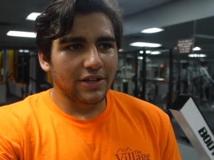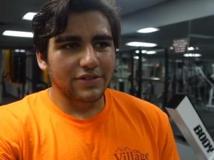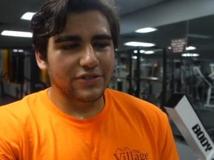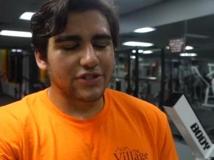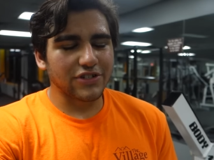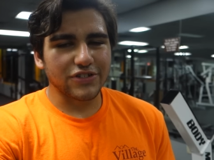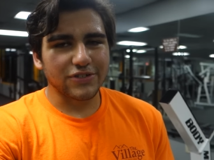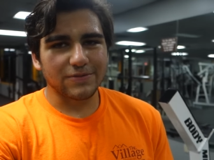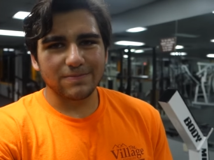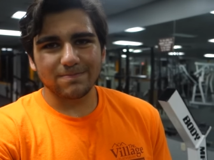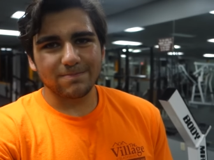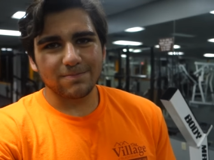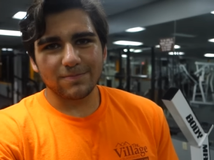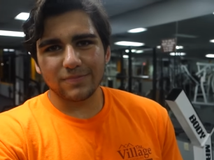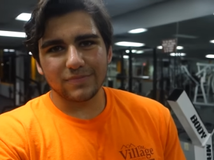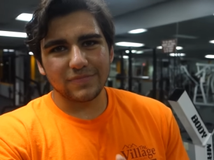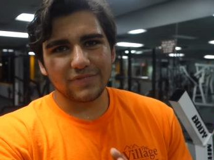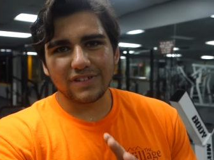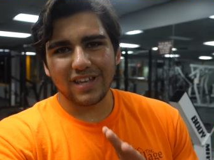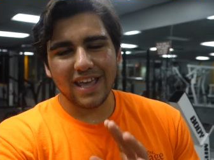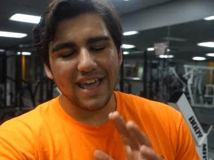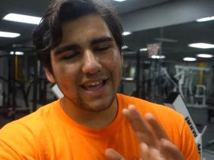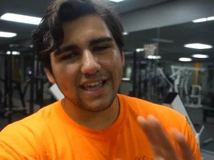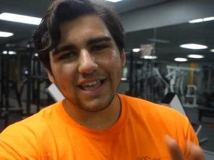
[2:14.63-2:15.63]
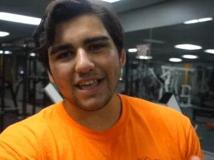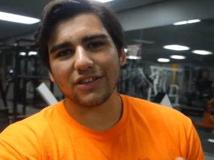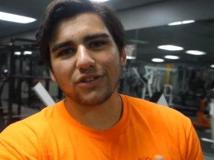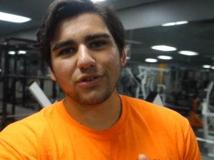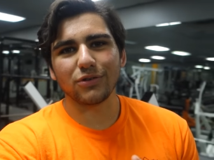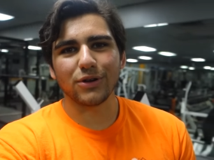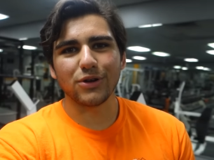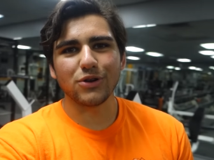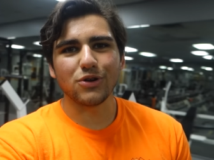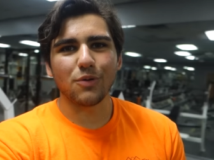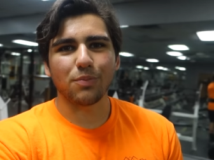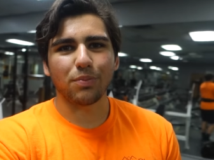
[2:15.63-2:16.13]
just take it
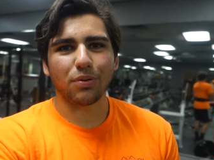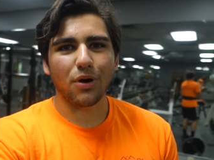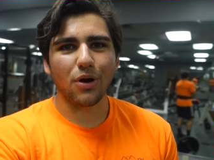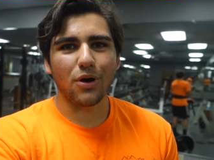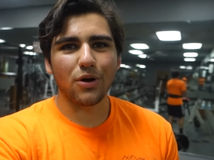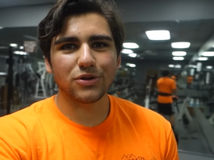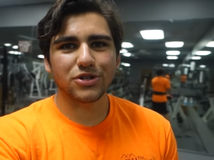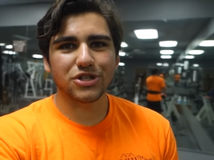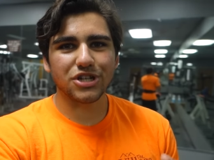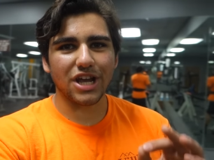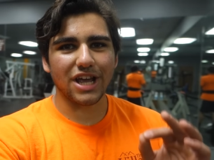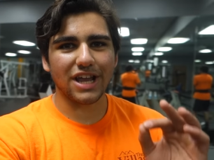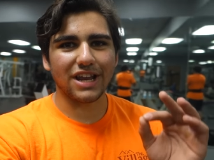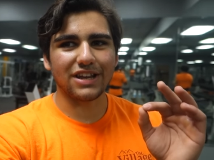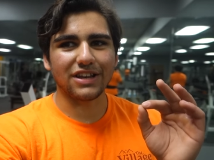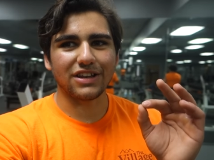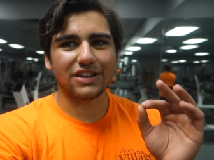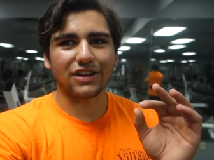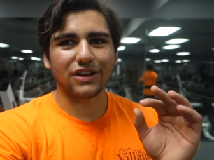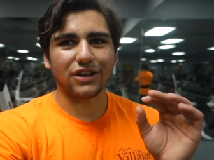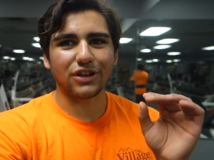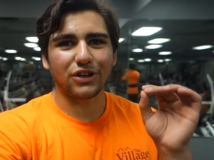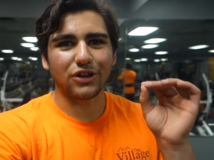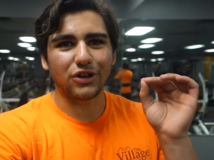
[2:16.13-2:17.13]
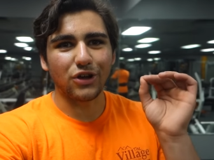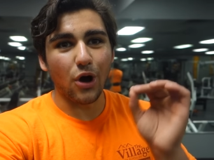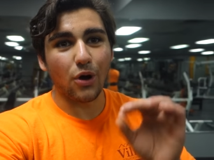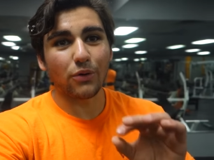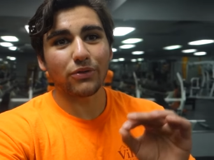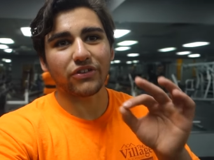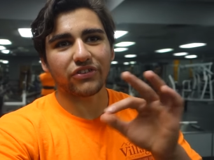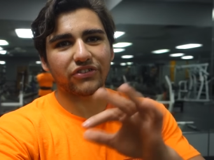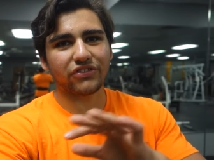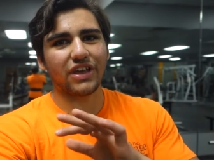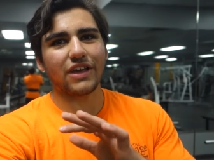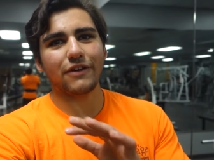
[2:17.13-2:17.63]
to a new approach and go
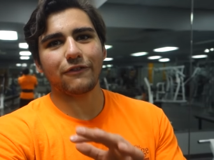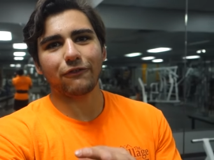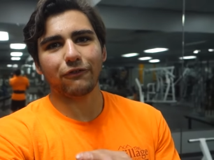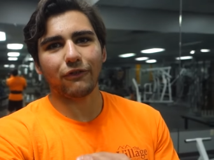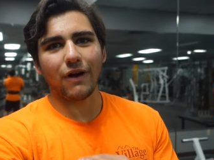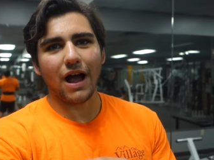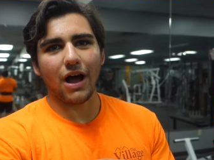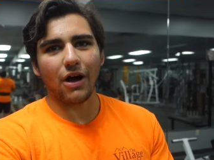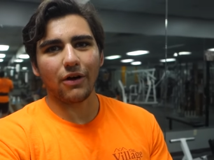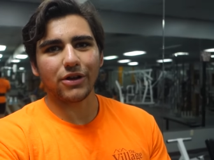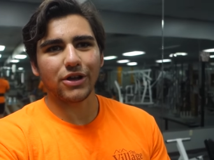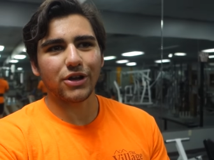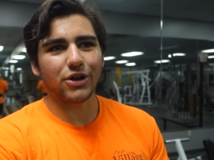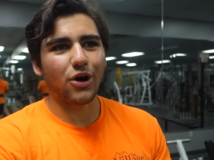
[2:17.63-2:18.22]
the safe route.